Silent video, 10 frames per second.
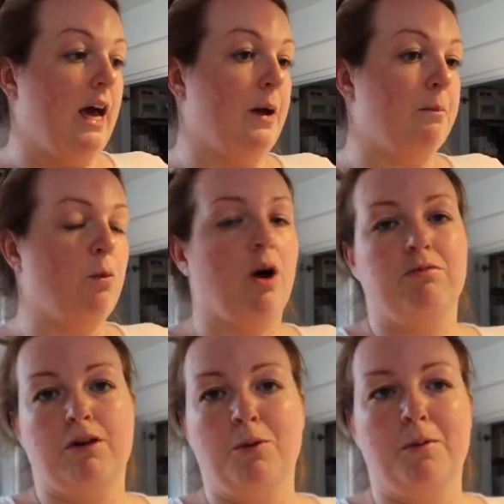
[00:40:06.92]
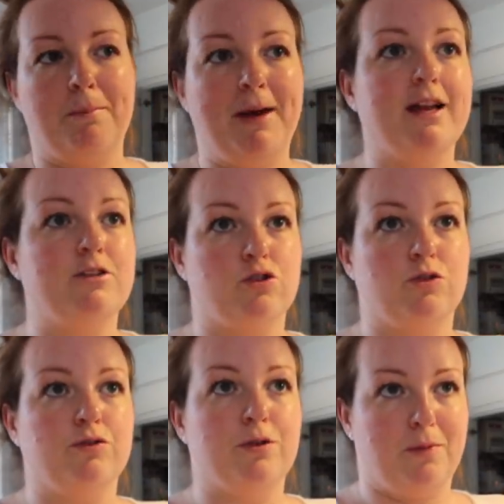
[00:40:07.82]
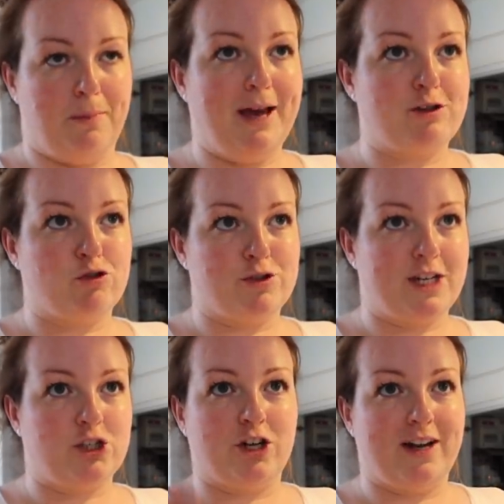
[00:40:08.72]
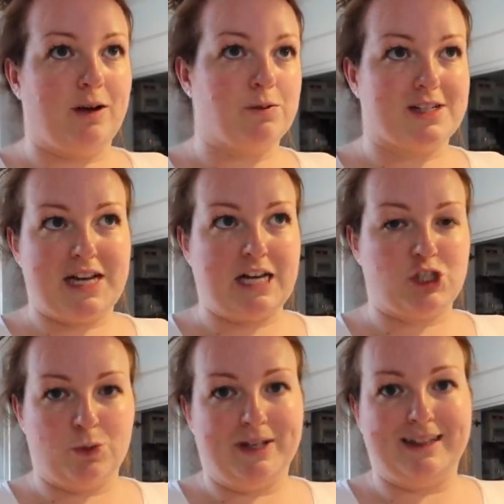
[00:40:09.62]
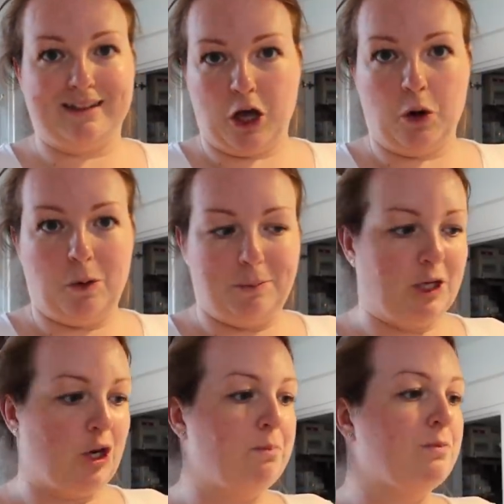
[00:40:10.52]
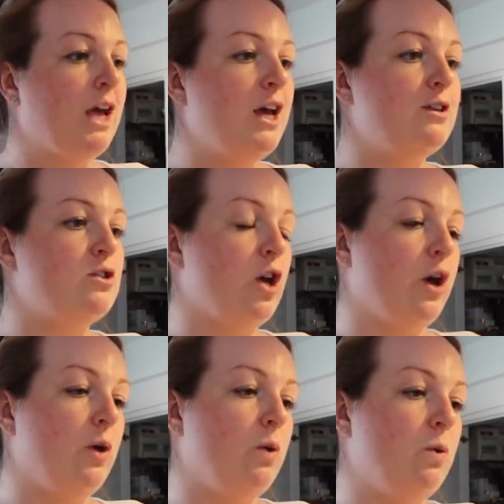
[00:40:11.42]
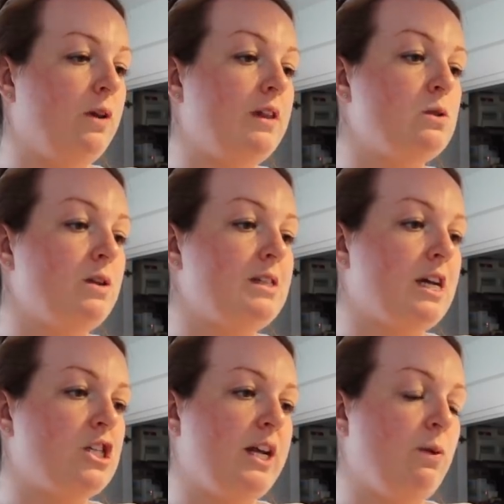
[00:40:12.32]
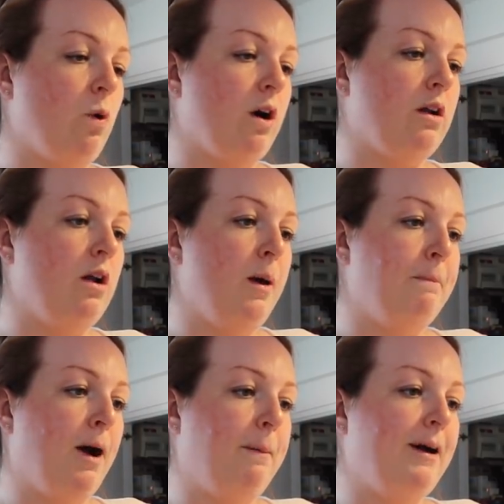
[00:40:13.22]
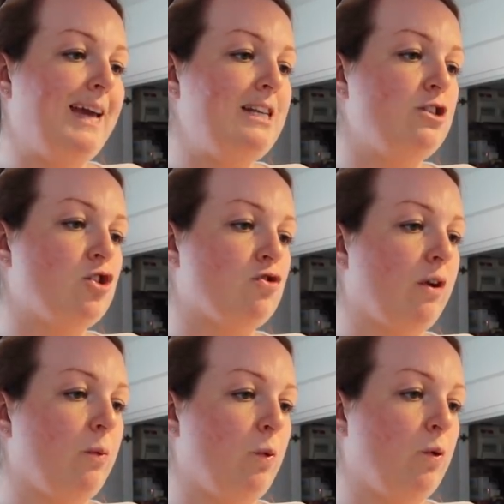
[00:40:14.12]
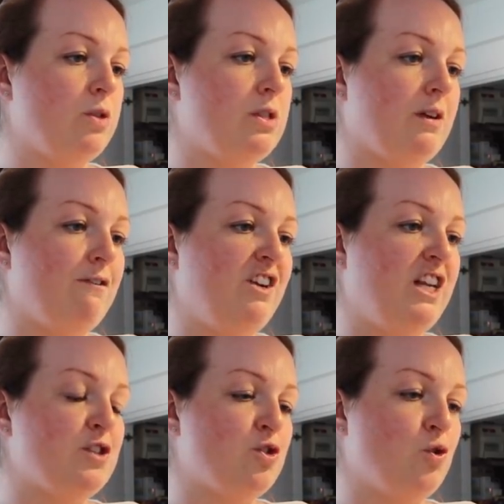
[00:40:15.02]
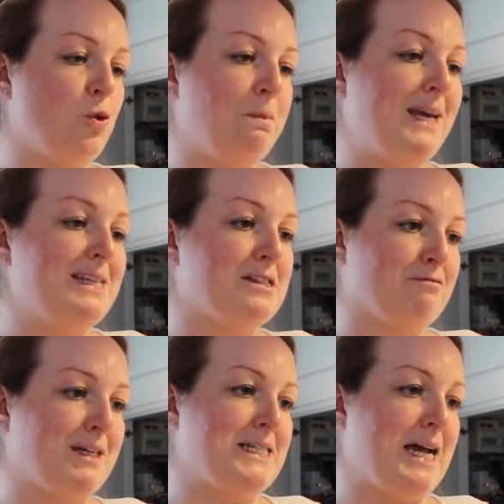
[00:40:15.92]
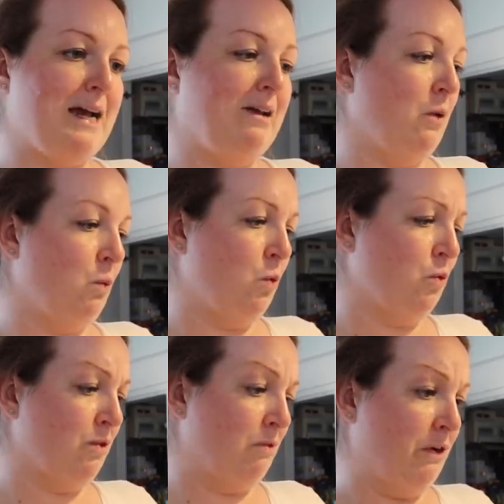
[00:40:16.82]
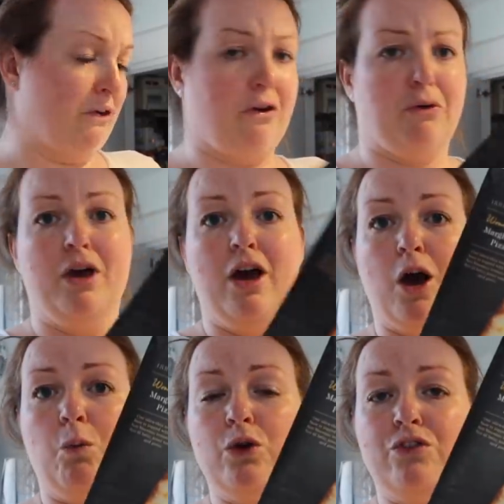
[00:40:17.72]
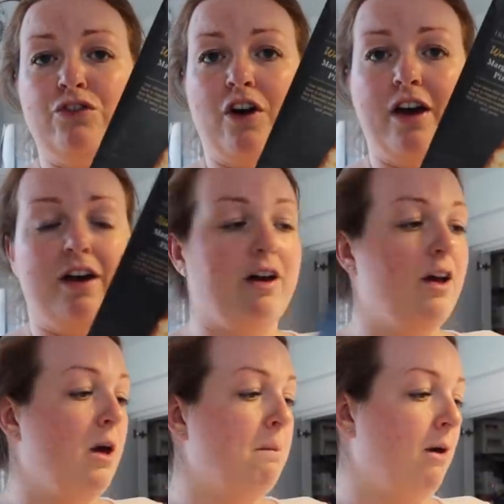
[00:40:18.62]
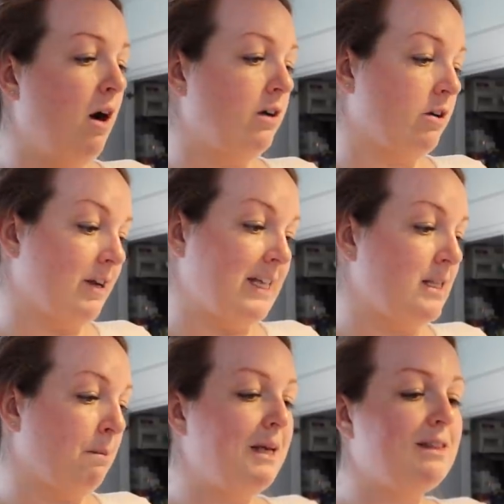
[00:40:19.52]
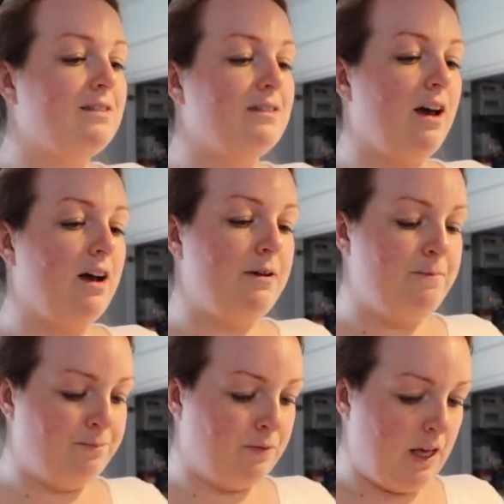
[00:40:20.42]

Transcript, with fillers: Um, well, I bought my petrol from the petrol station and it was attached to a little co-op, you know. So this one has actually won Papa Industry Awards Convenience Store Pizza Retailer Award. I don't know. A wood fire margarita pizza.